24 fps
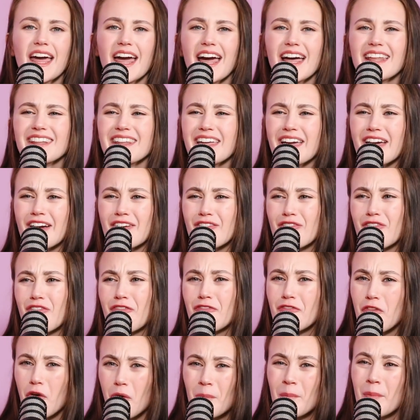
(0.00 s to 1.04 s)
and they have
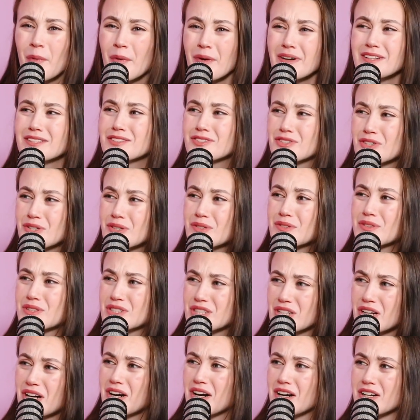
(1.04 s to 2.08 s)
4.2
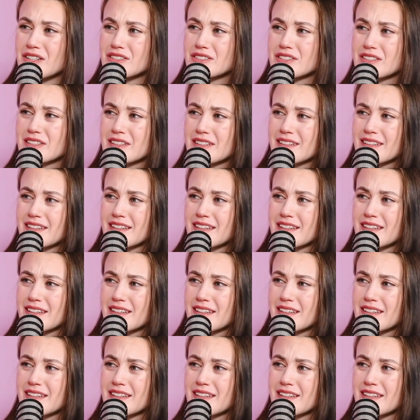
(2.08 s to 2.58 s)
stars.